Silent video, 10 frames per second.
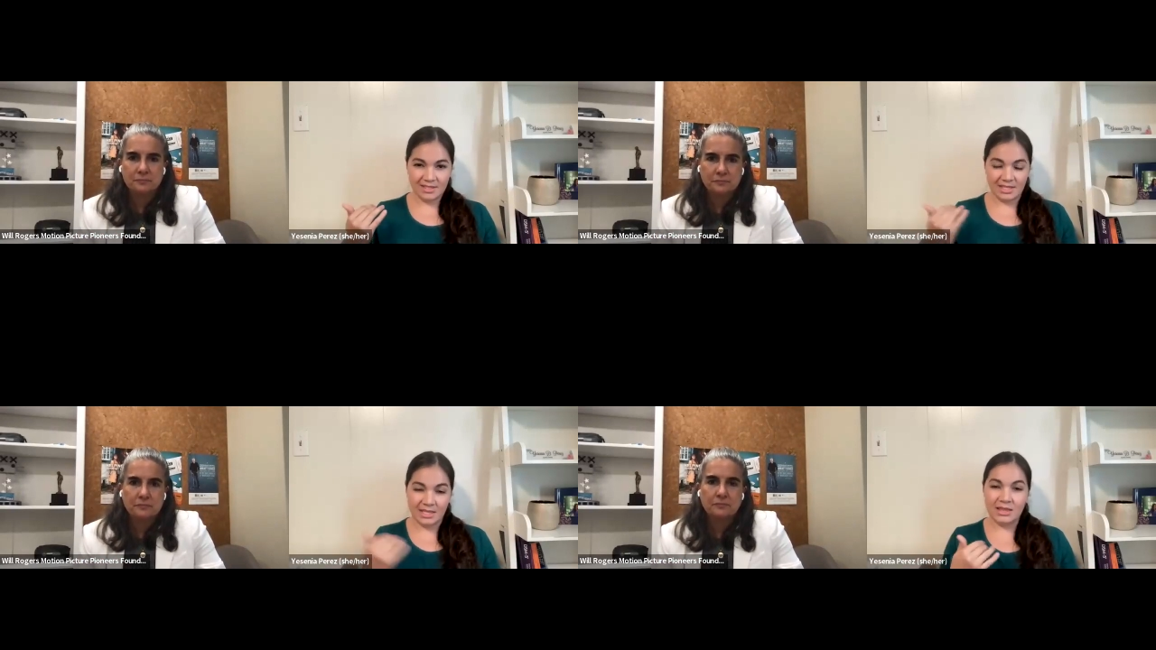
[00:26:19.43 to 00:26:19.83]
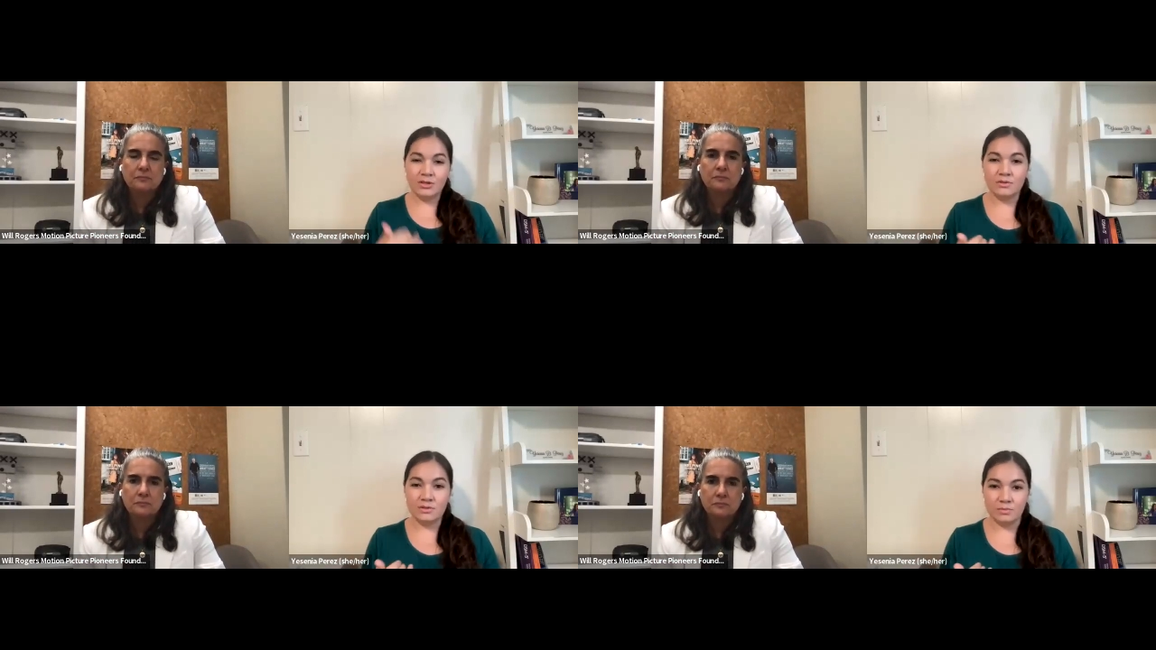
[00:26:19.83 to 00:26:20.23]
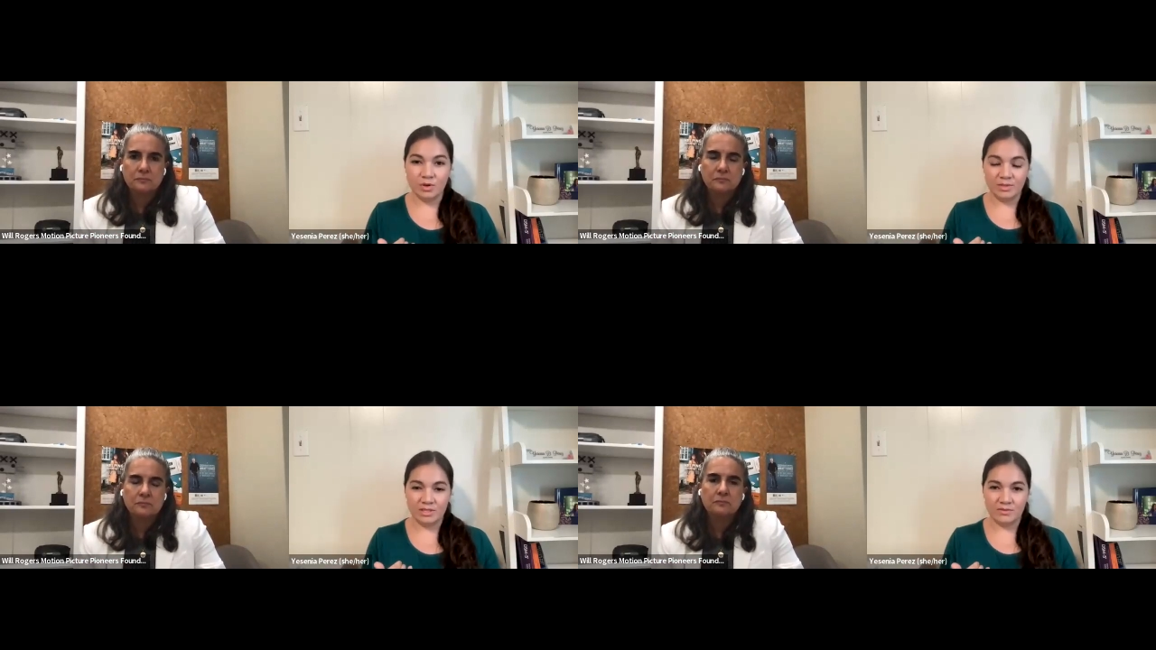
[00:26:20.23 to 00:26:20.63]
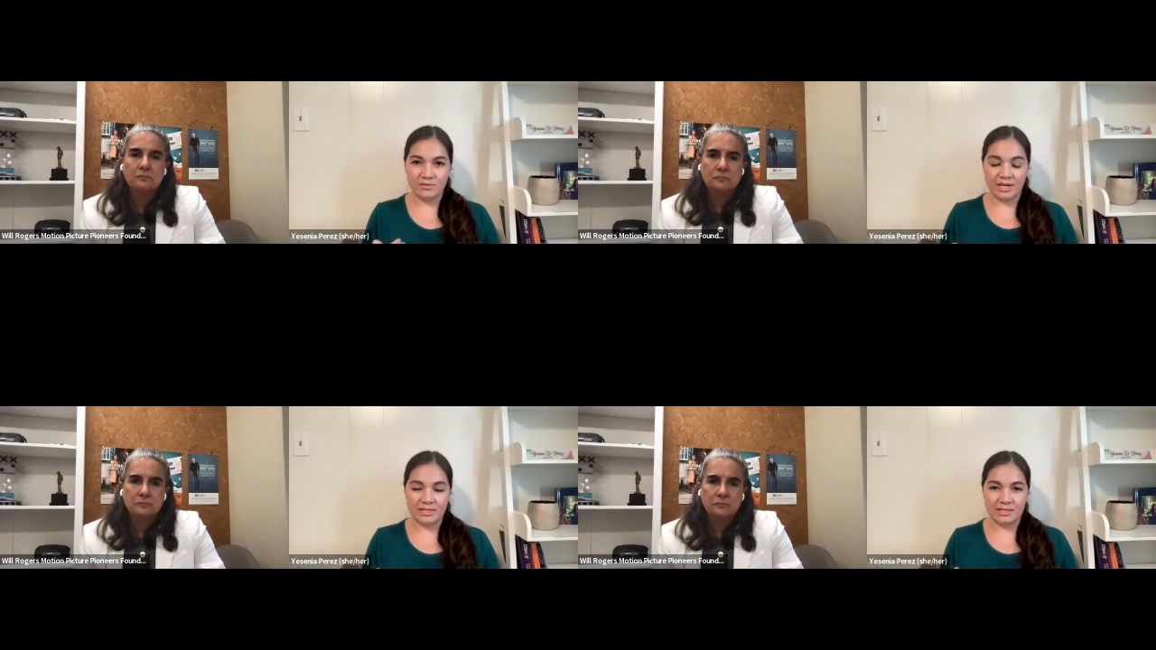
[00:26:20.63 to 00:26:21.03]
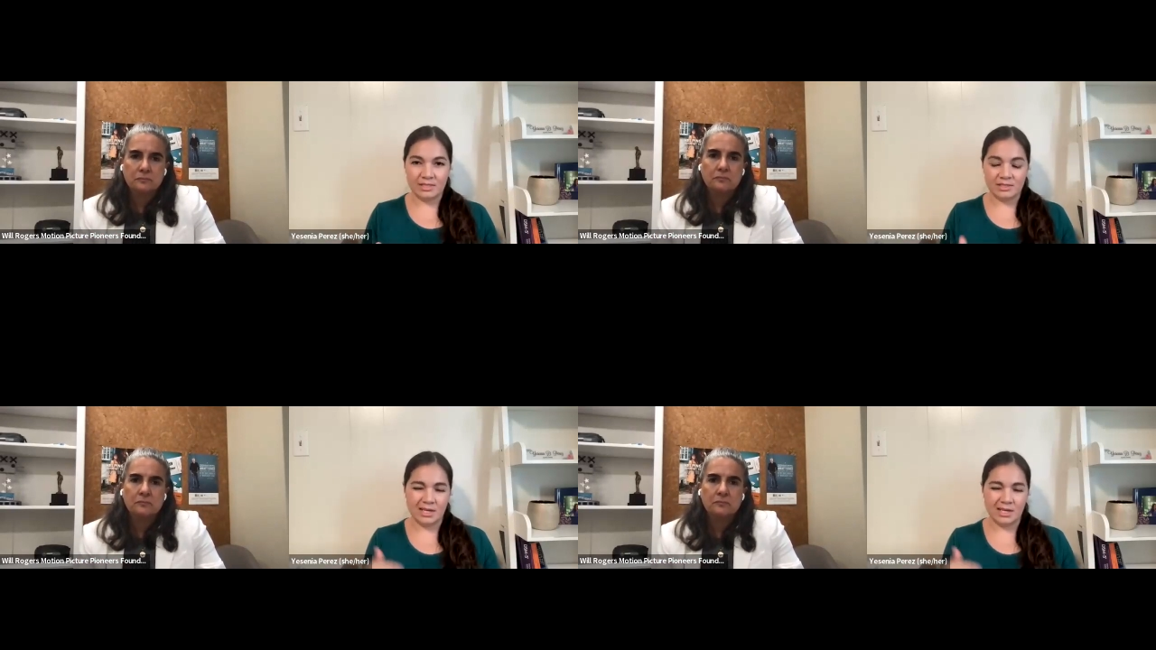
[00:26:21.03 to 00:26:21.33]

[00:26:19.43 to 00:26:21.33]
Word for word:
Speaker 1: in those moments of crisis.